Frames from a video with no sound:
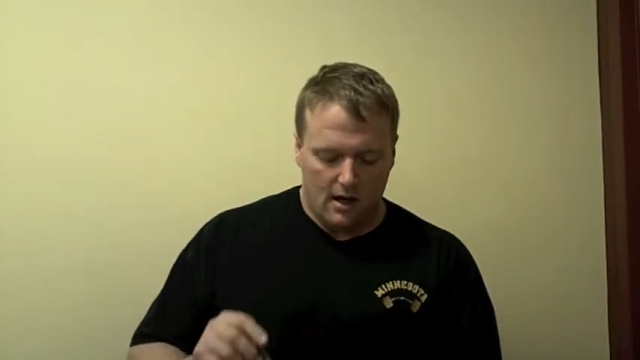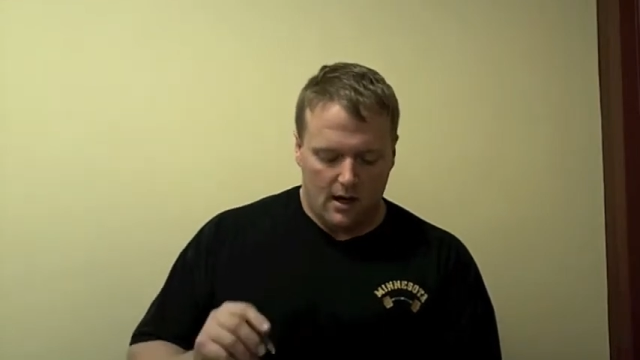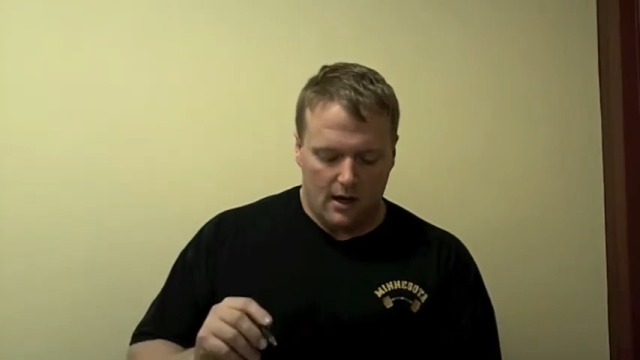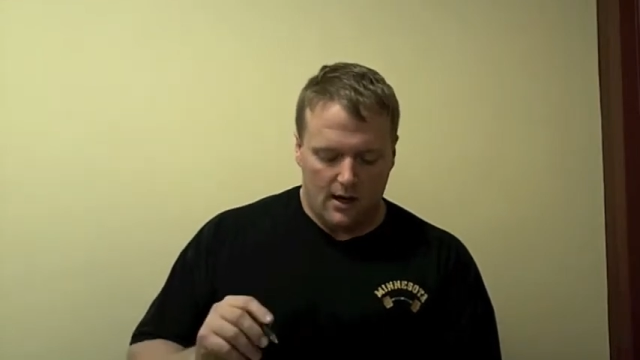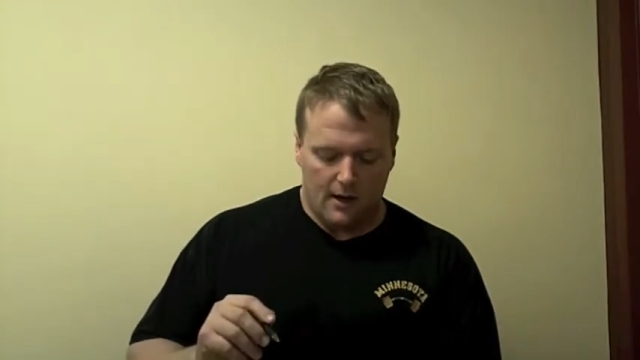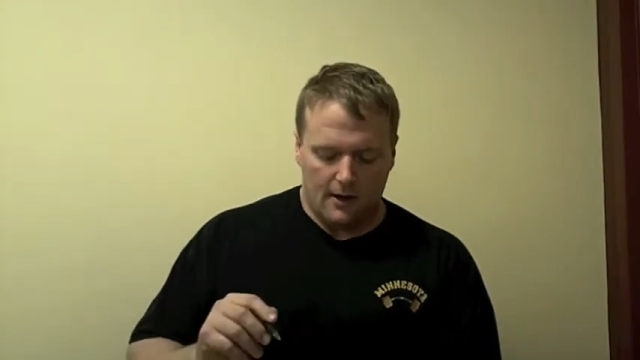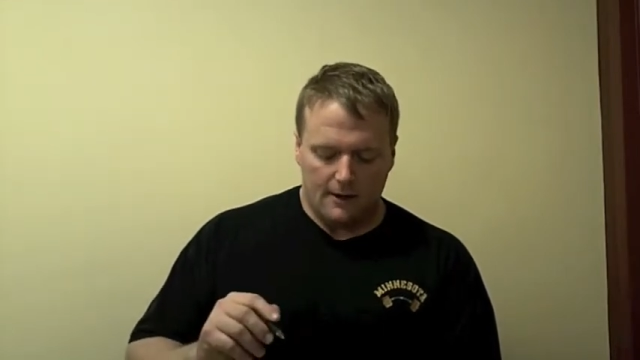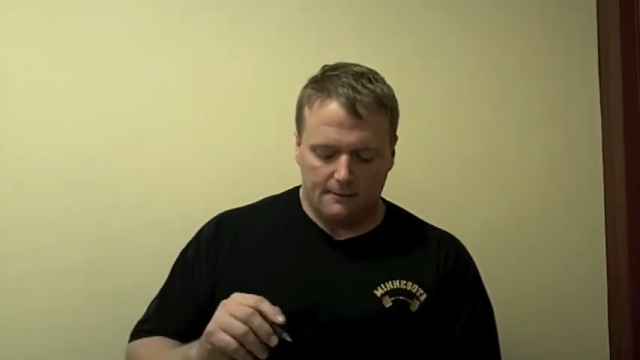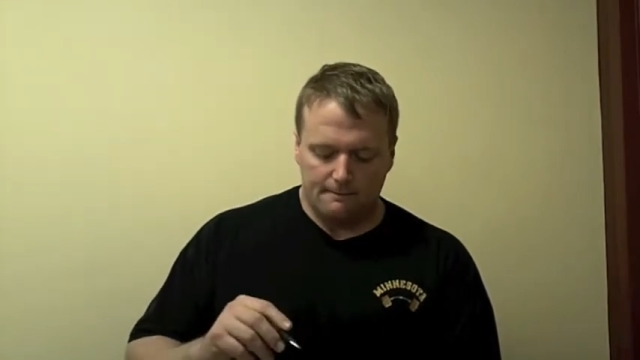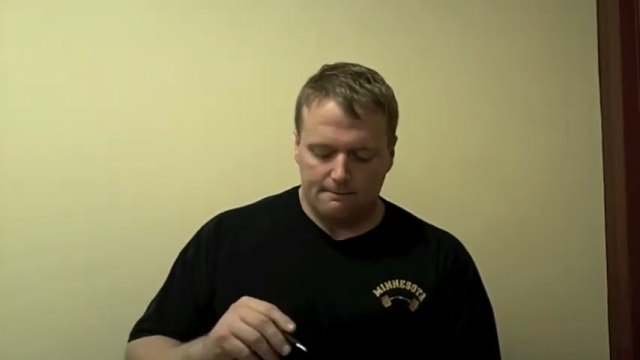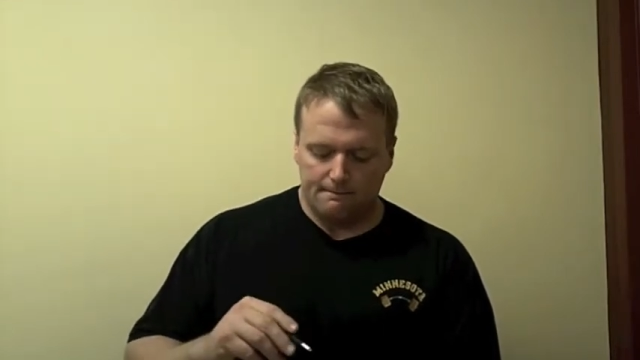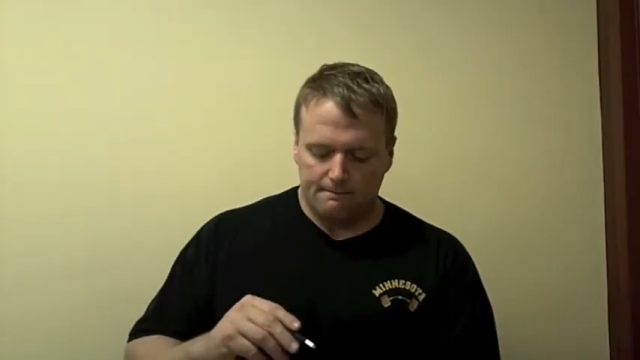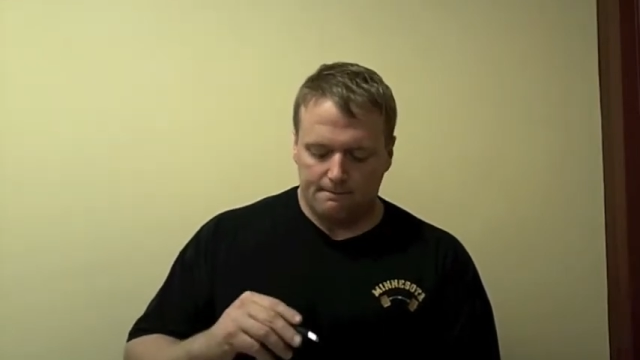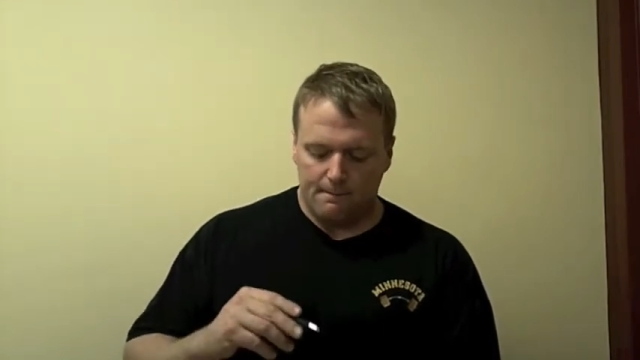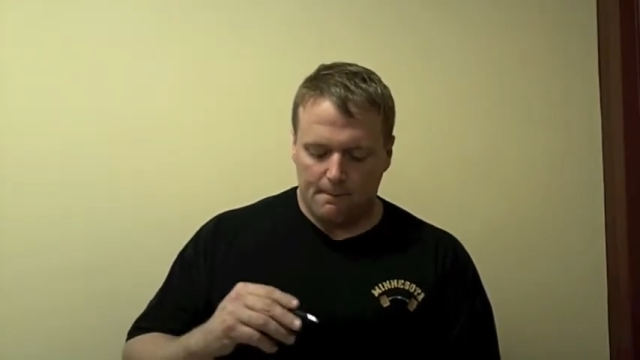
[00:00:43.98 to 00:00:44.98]

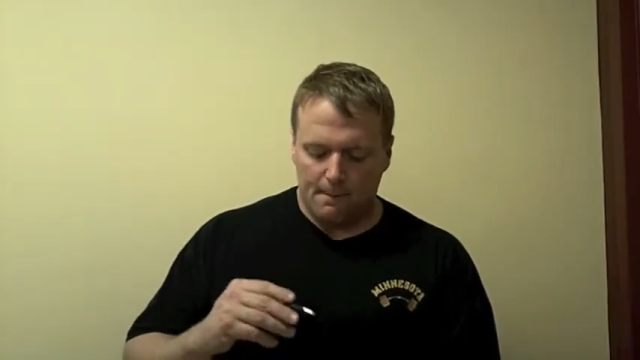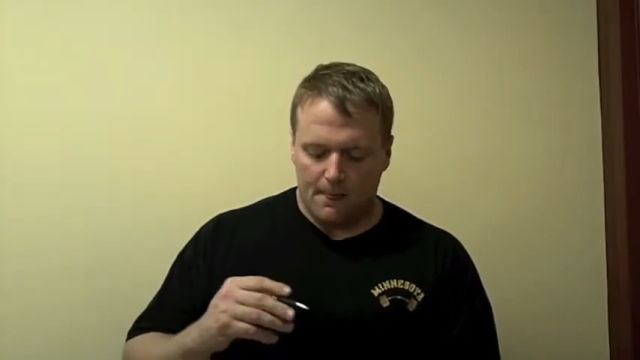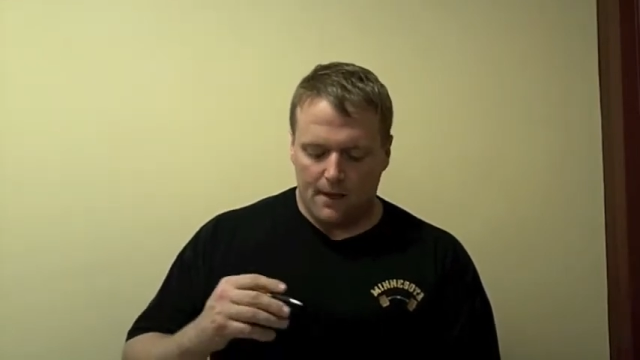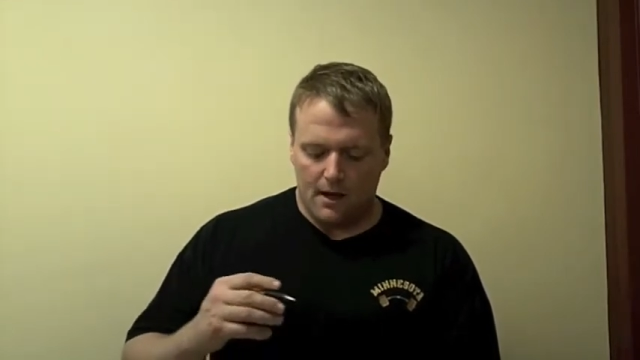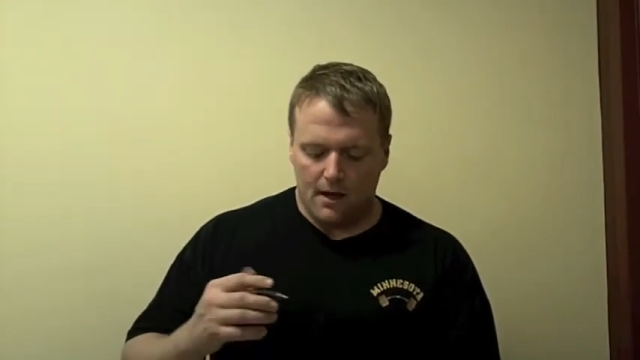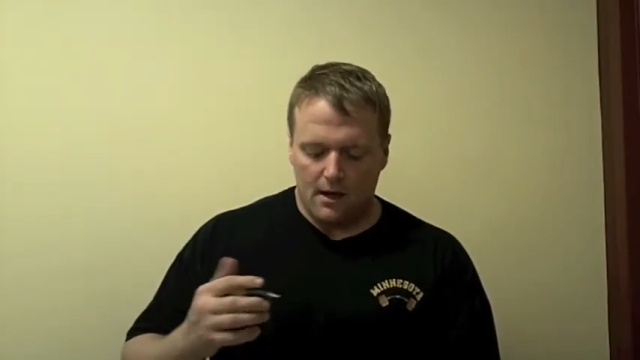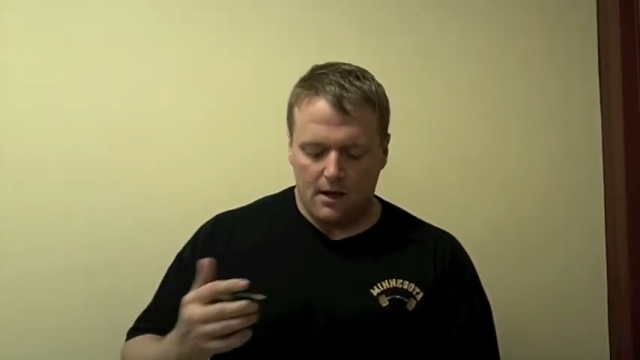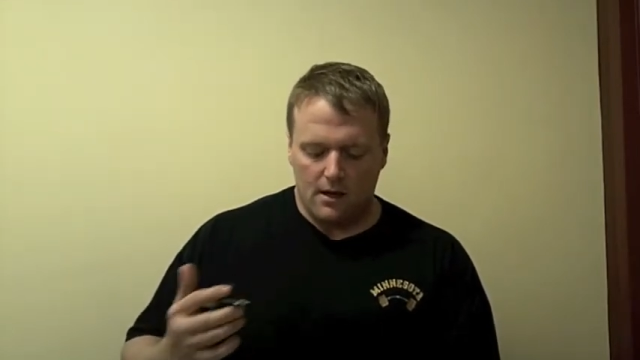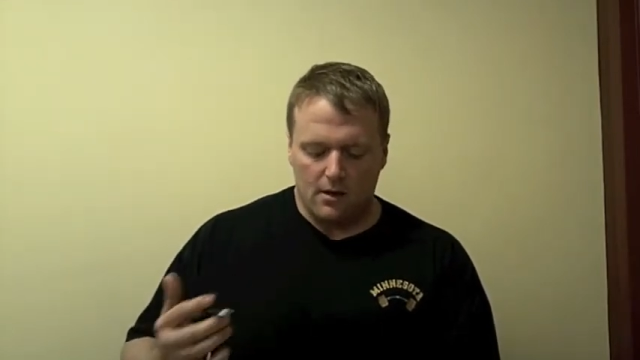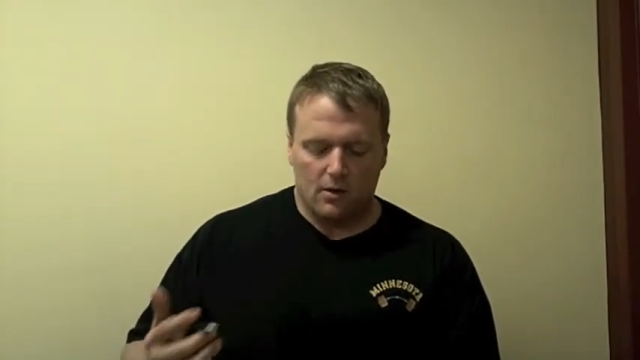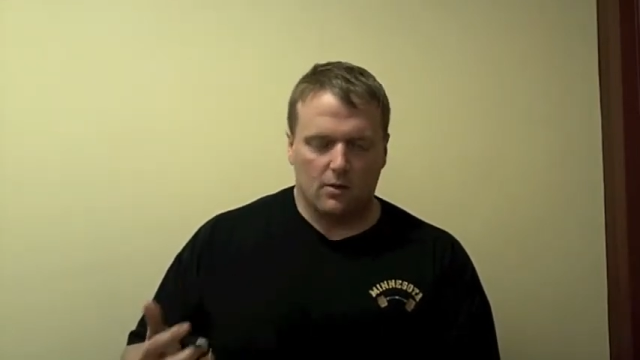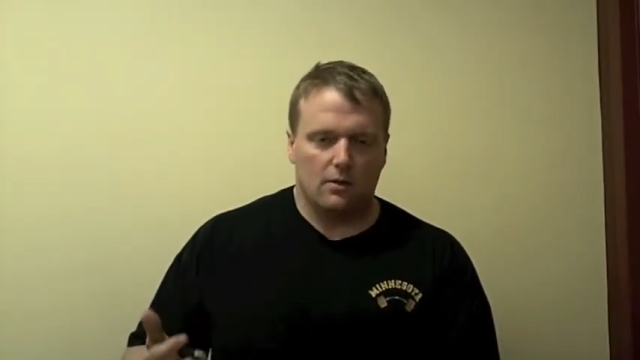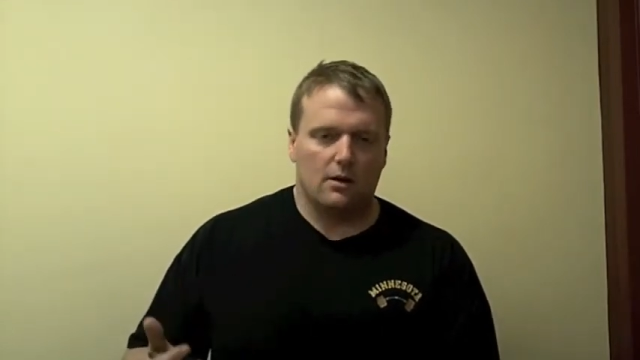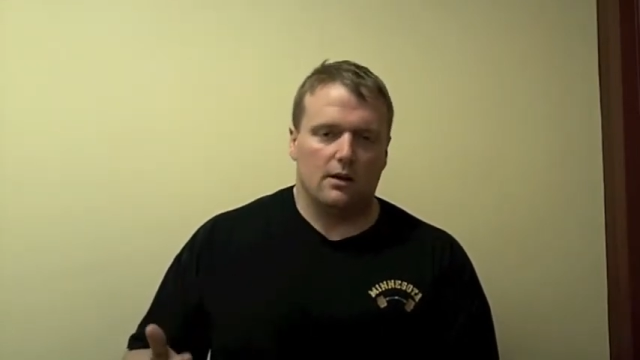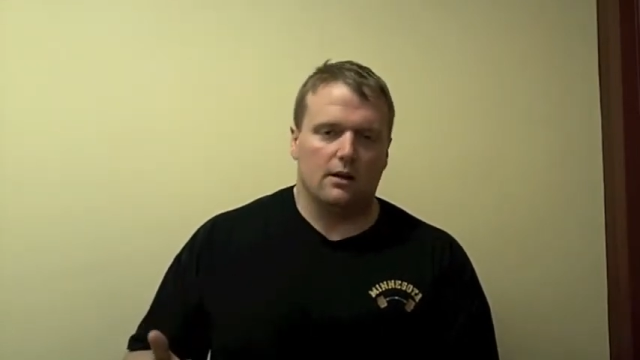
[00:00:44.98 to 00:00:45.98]
Um,
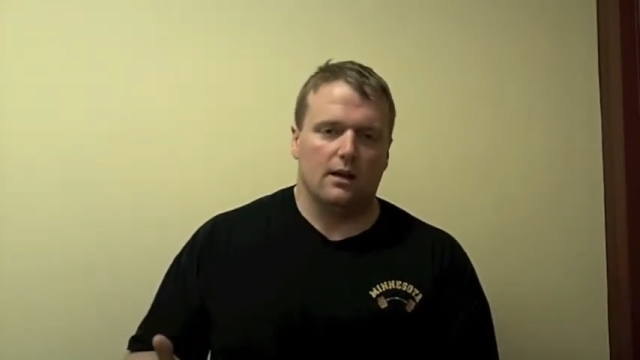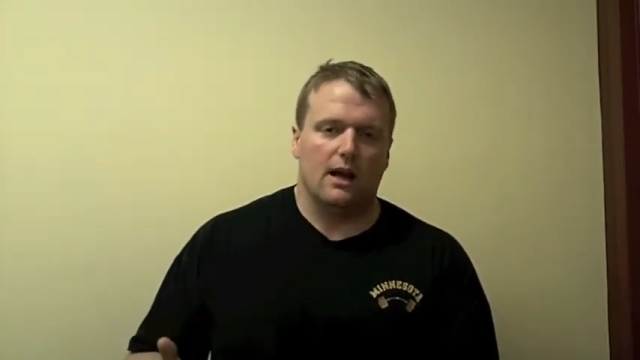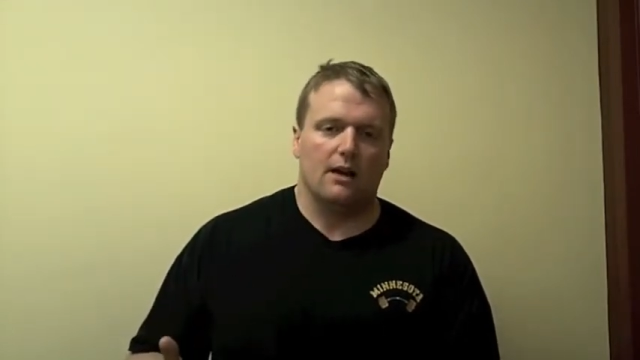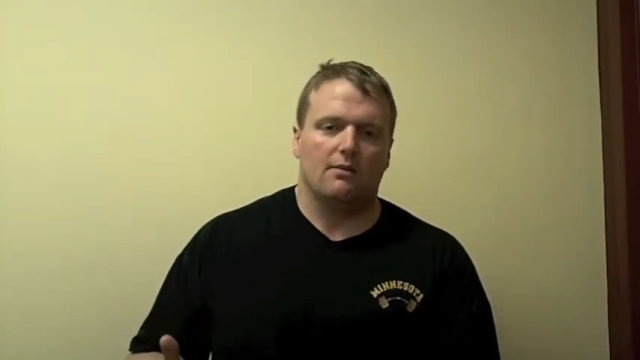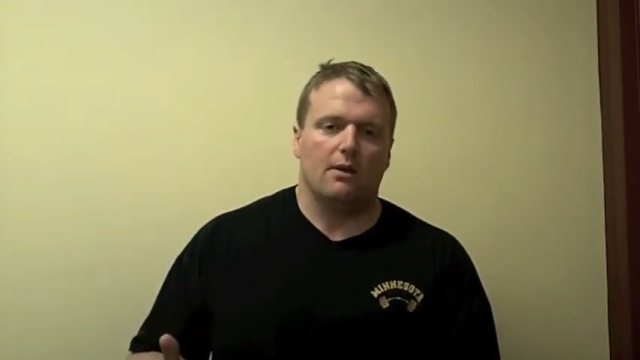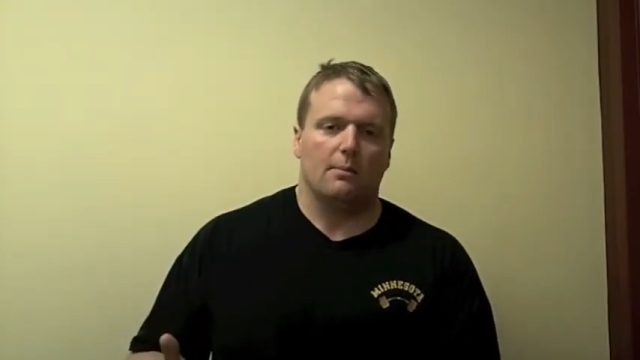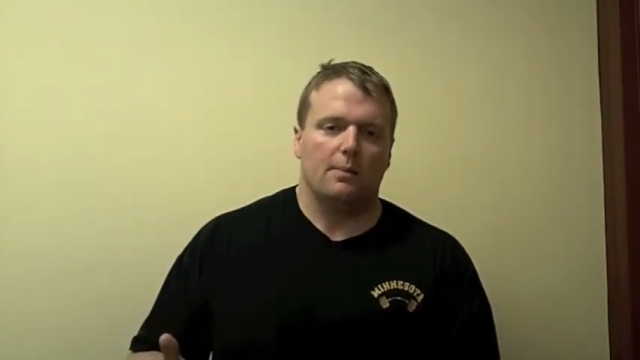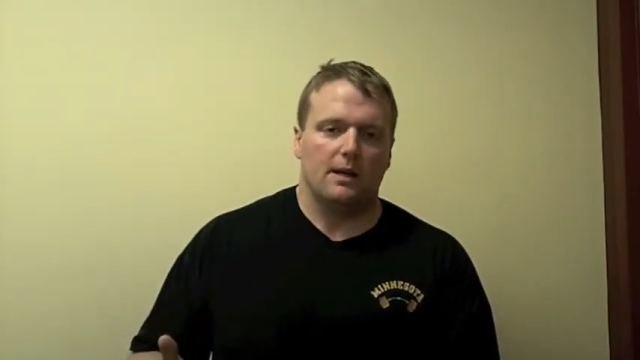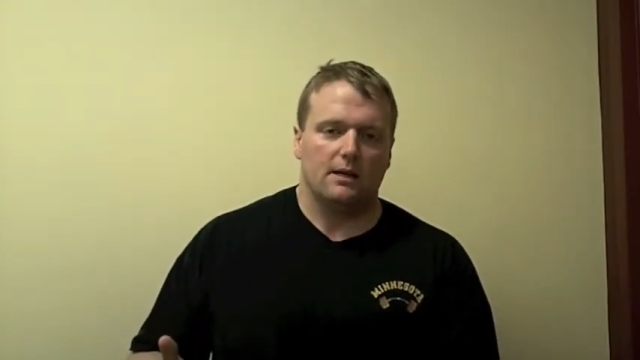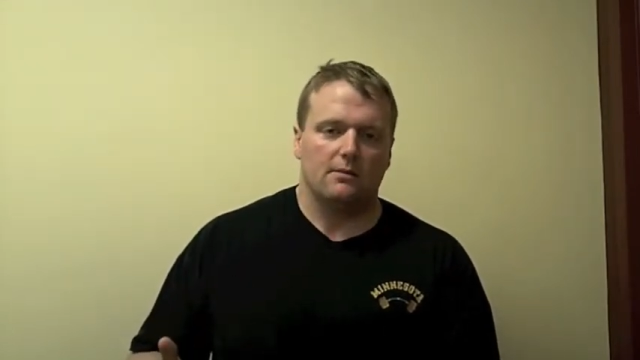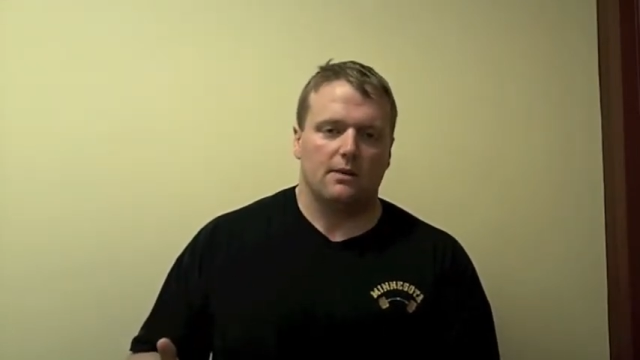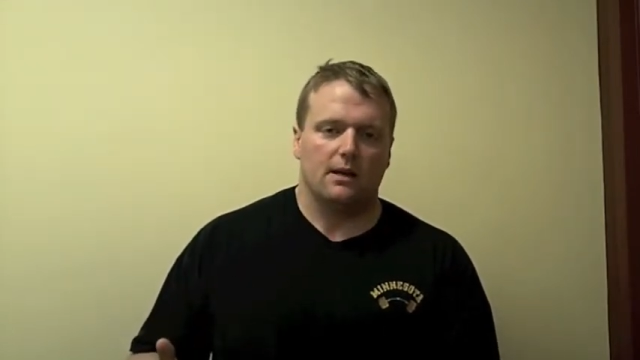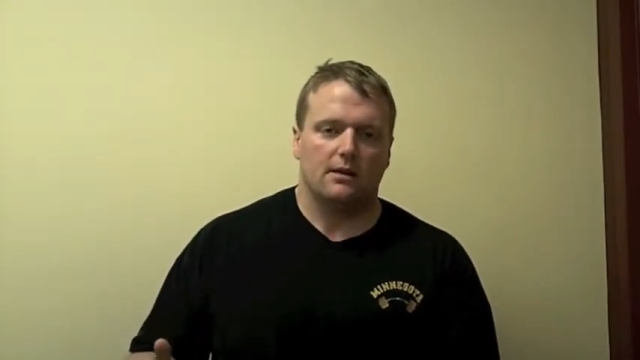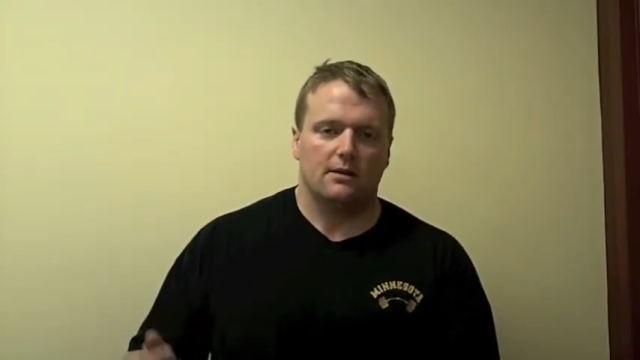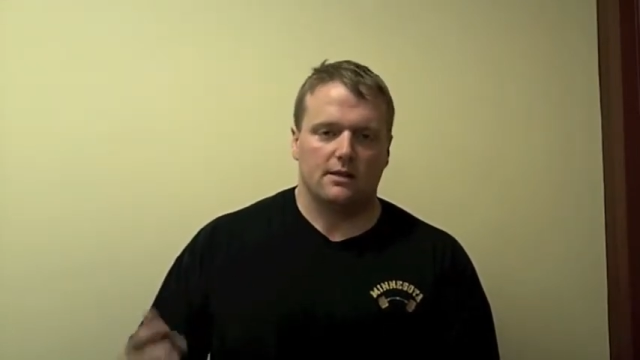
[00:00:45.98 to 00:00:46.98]
a lot of our peaking
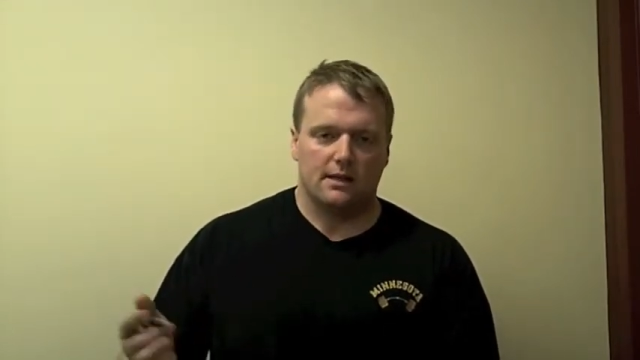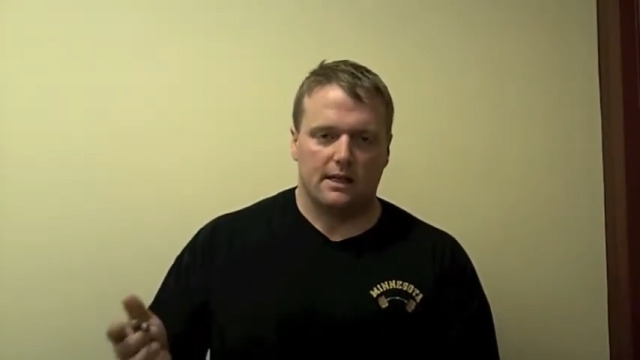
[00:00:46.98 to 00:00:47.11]
methods,